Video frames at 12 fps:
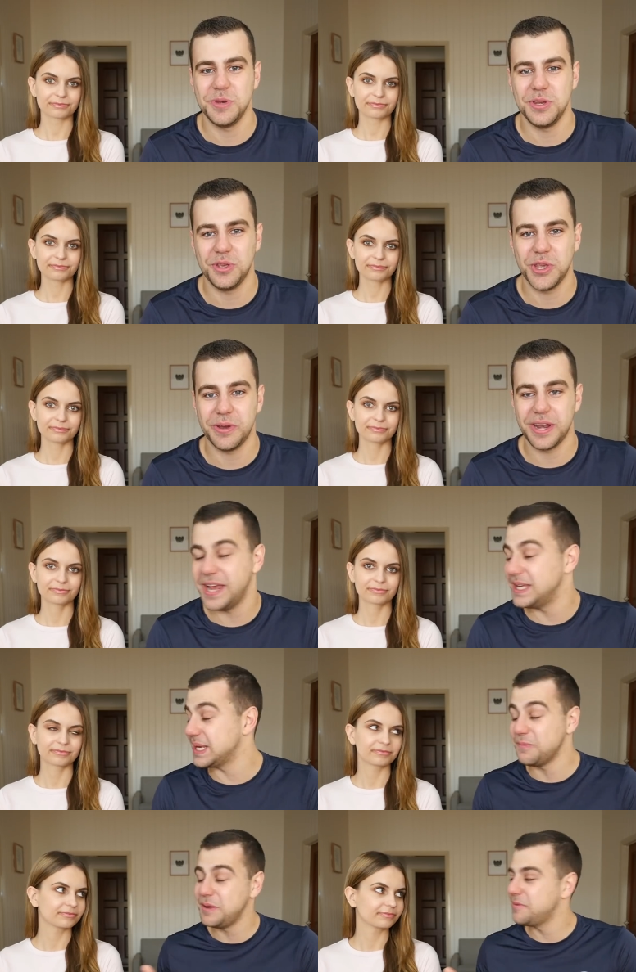Speaker 1: we do Q and
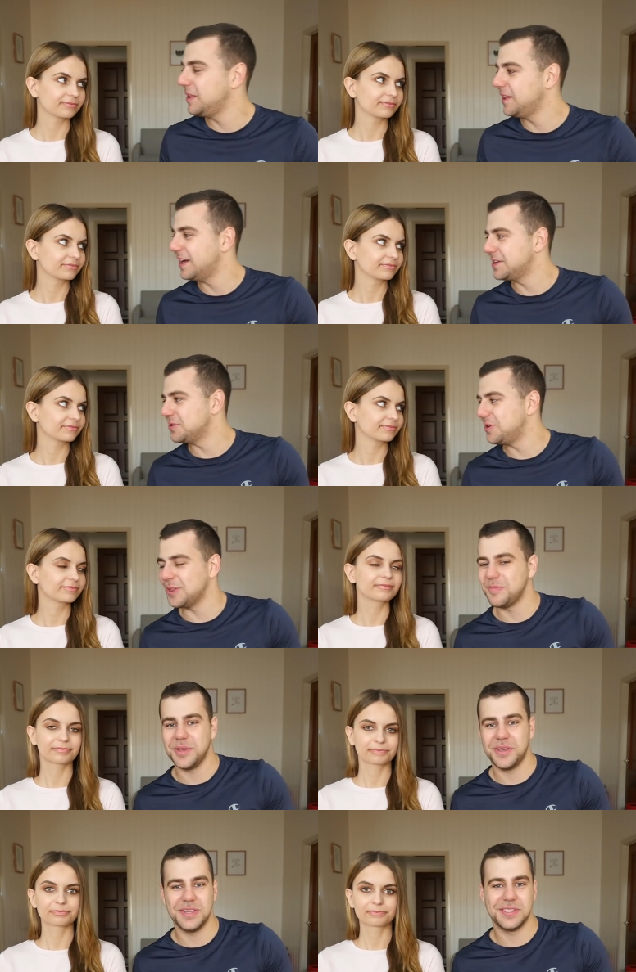A's, and we really like doing them
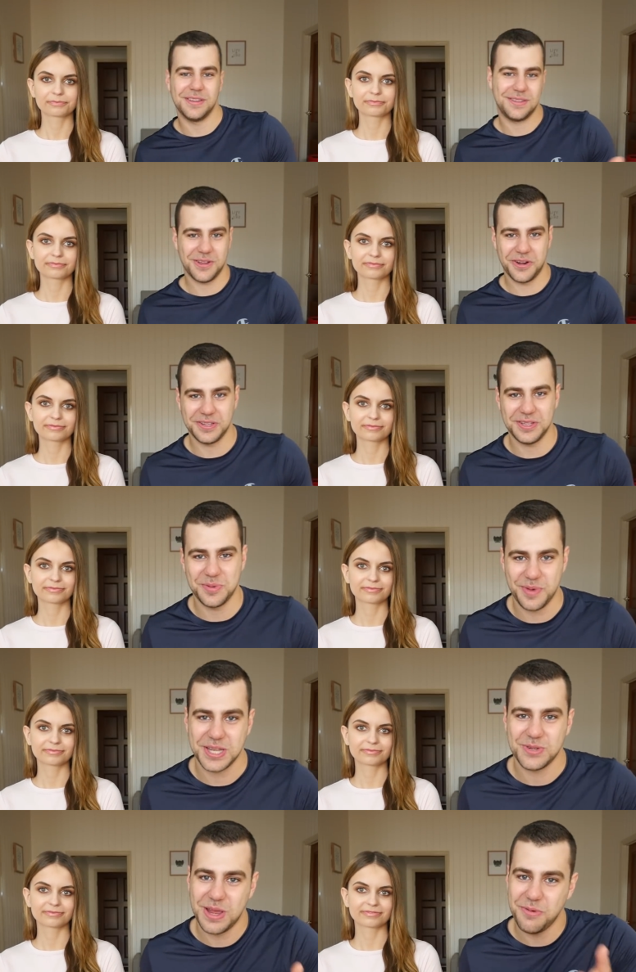because it's honestly the
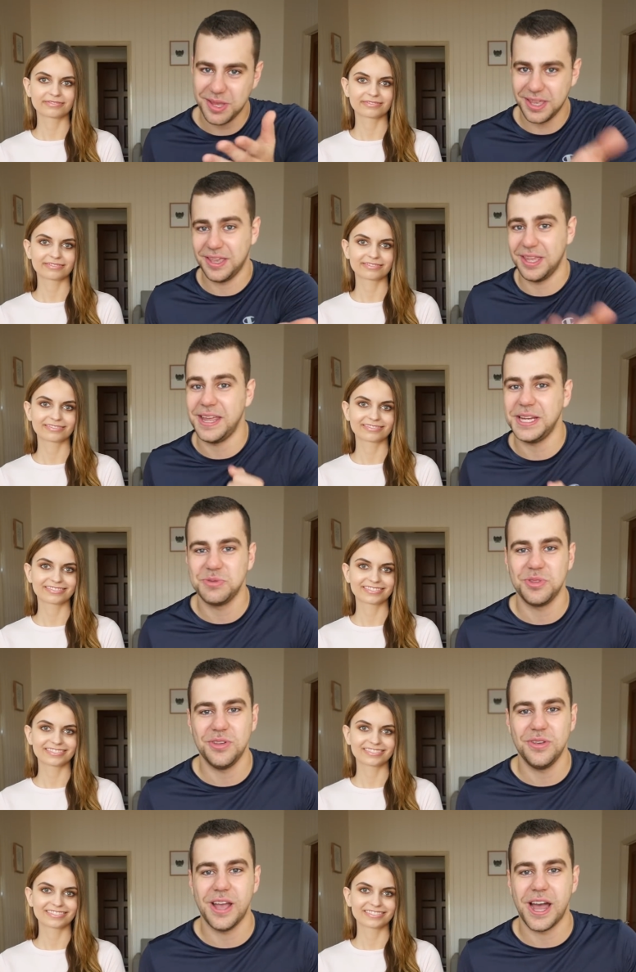best way we can connect with
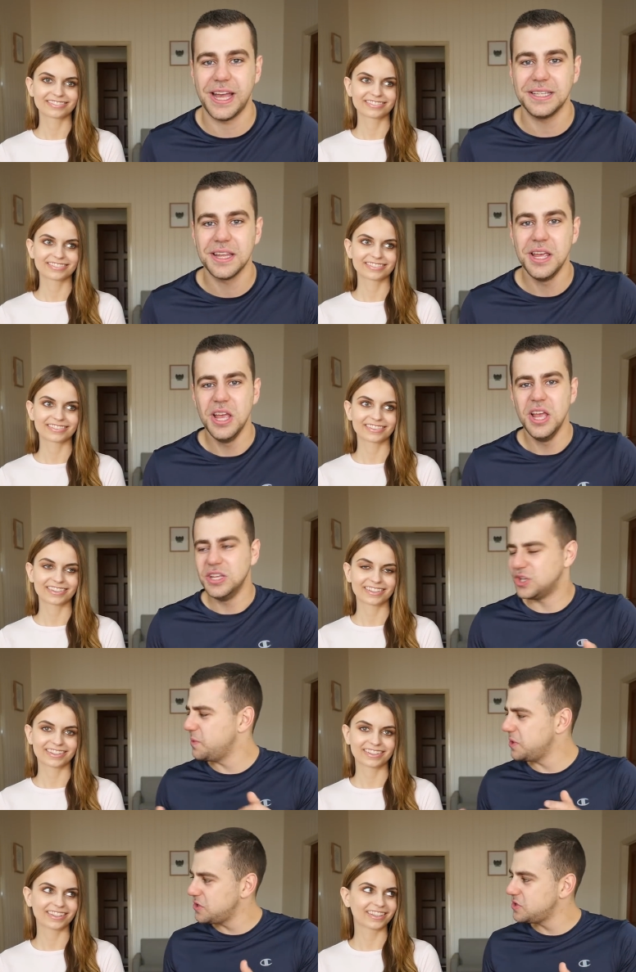you guys.
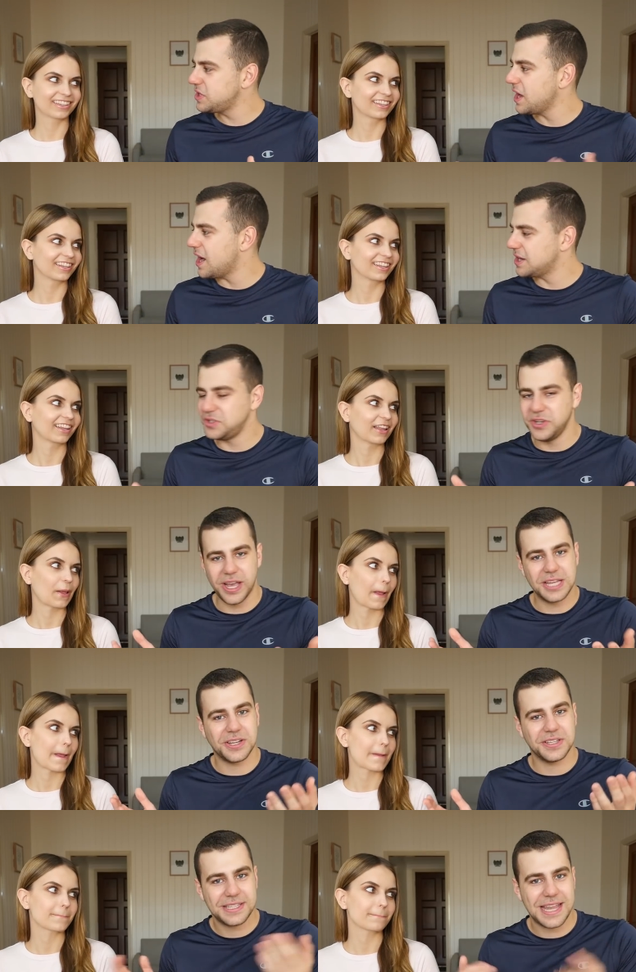So we usually ask you guys
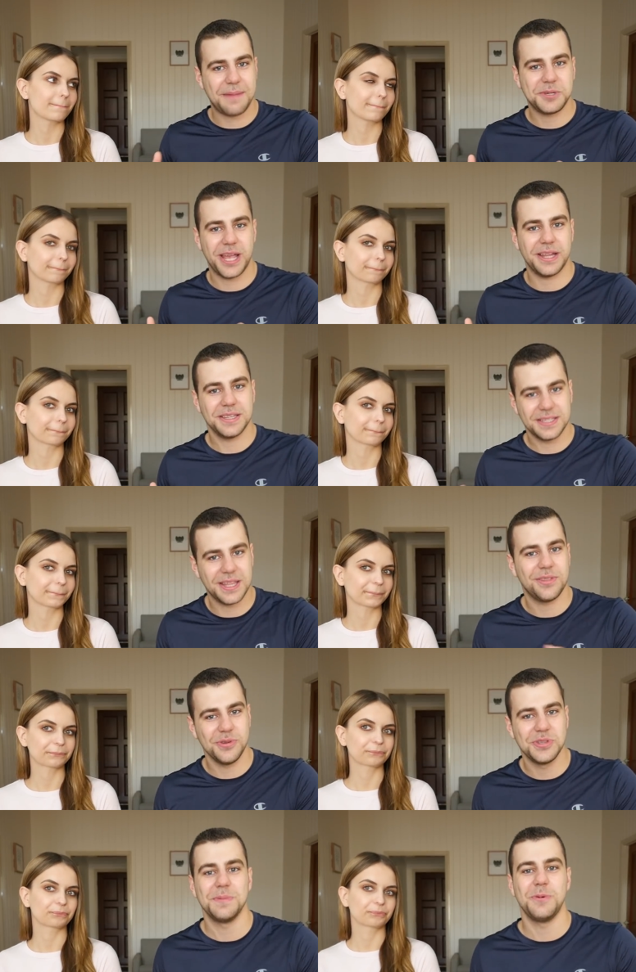on Snapchat to send
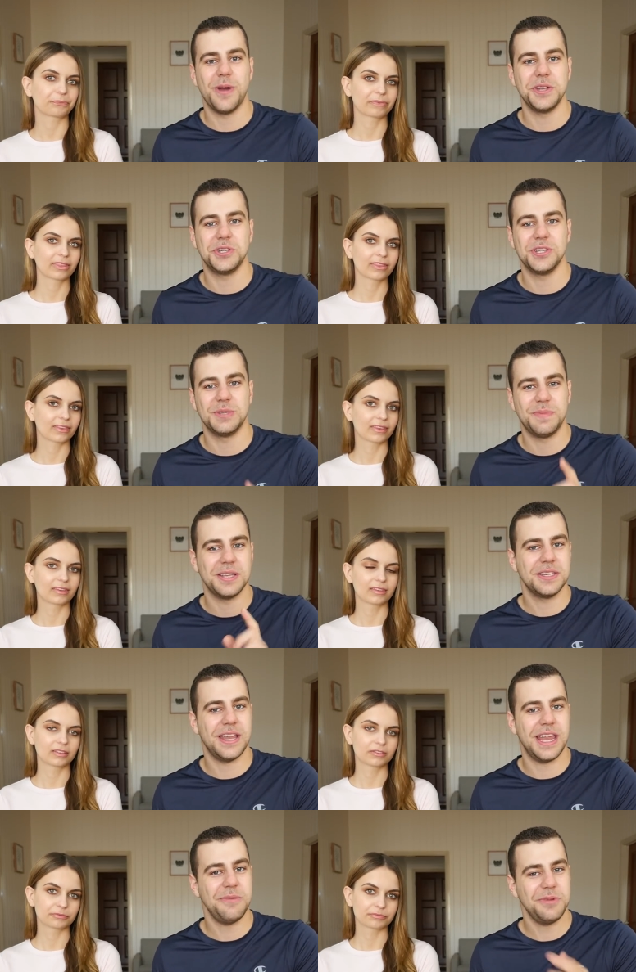through some questions, but
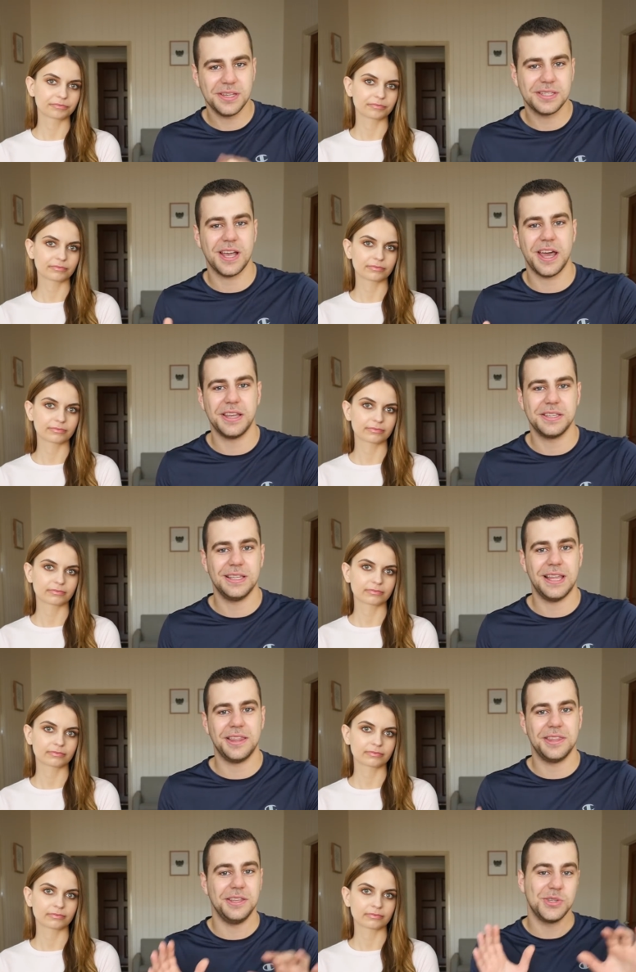today we decided to
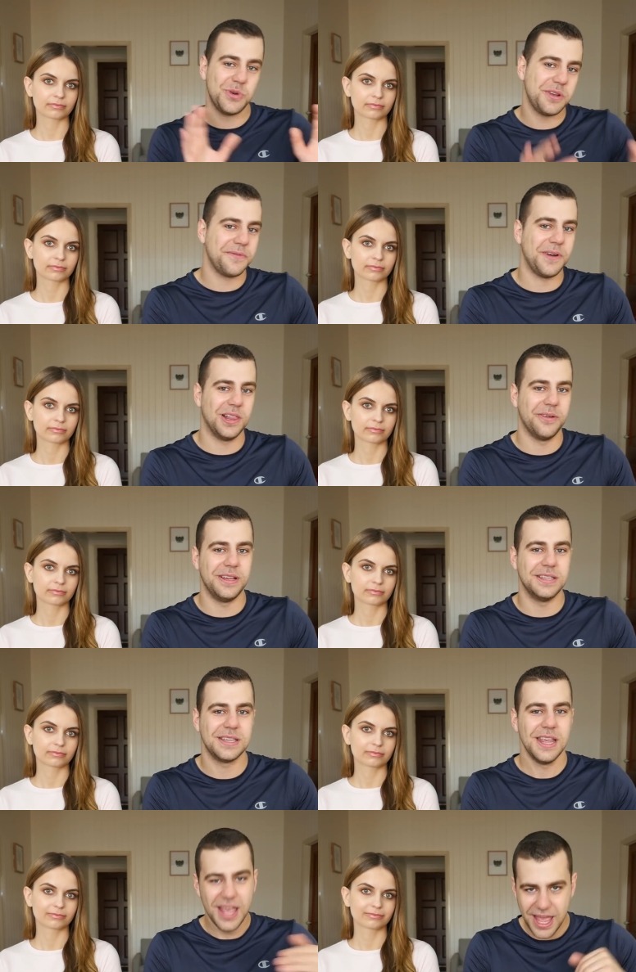let the Twitter
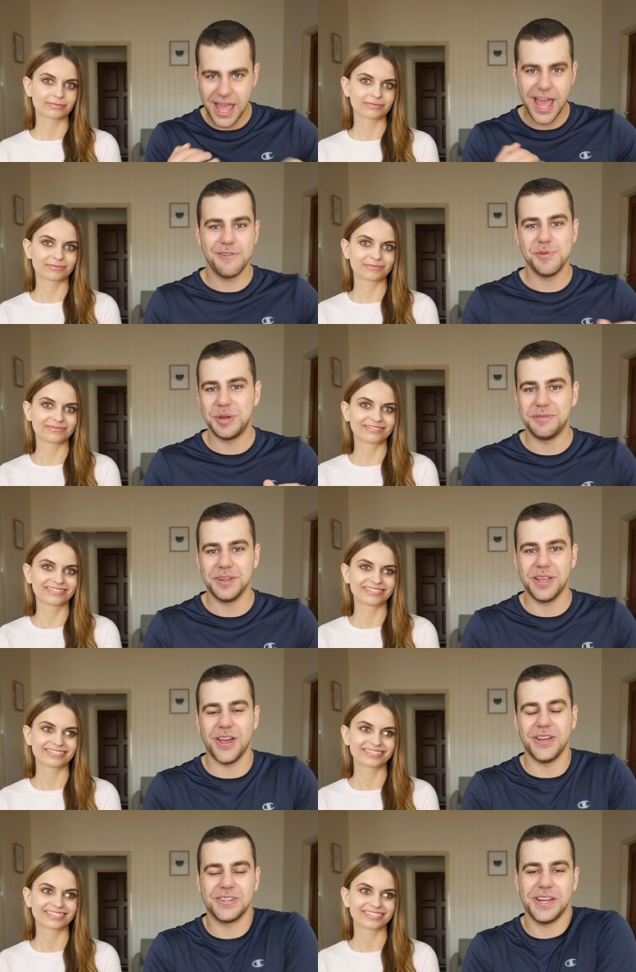followers have a bit of a
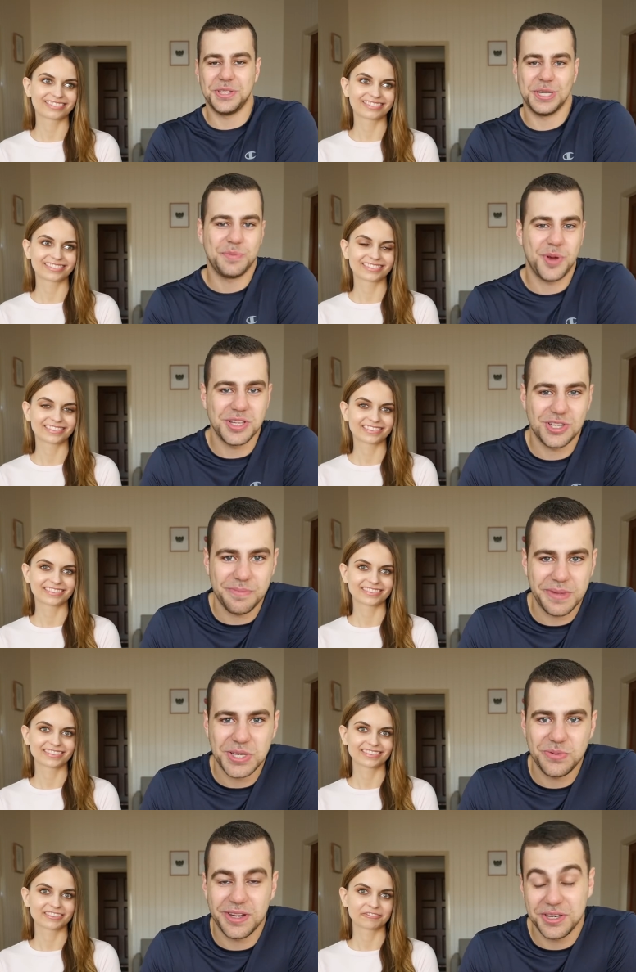go. So I just posted on
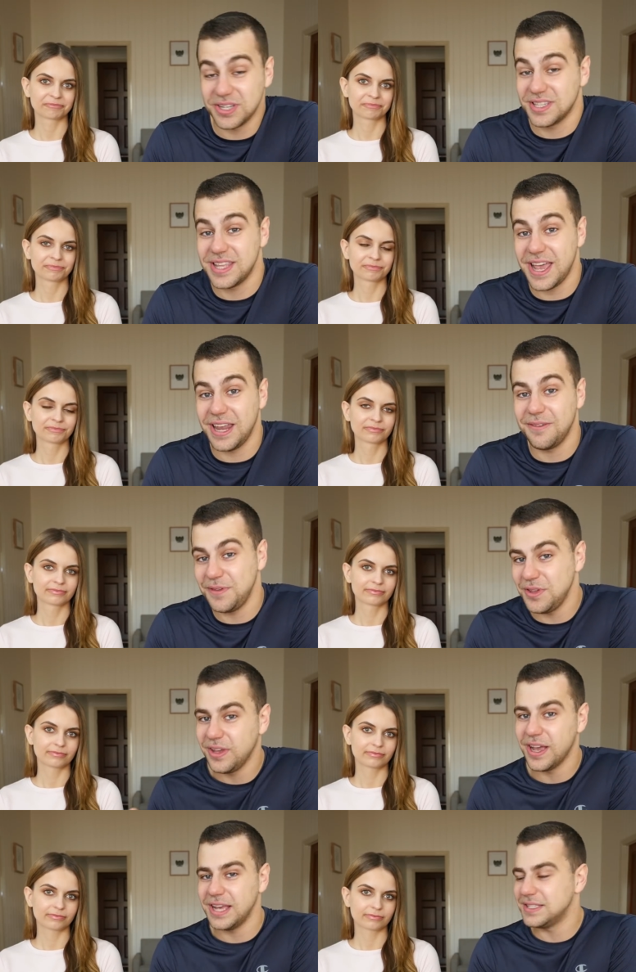my Twitter just then for
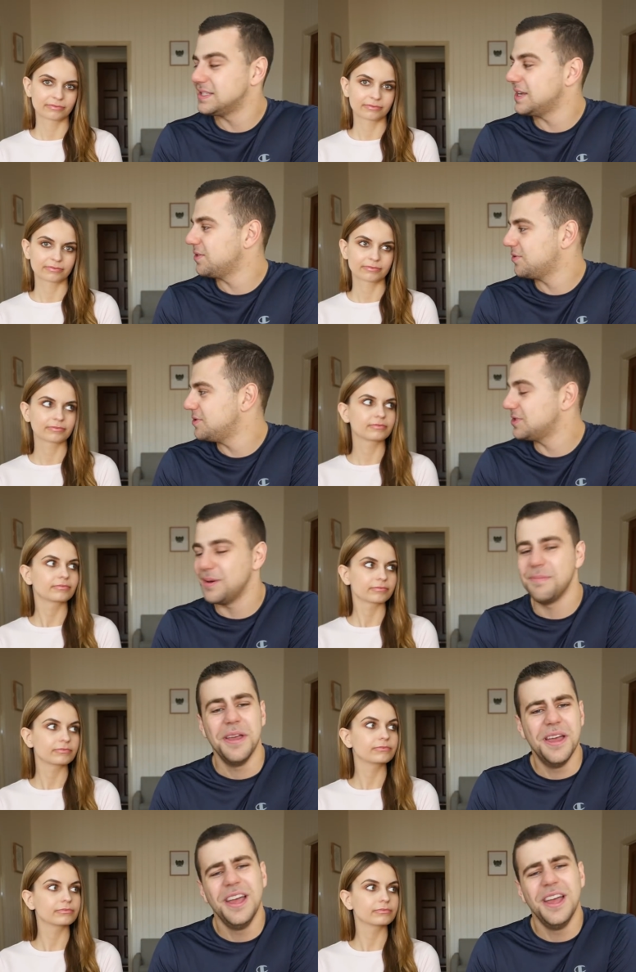you guys to send through some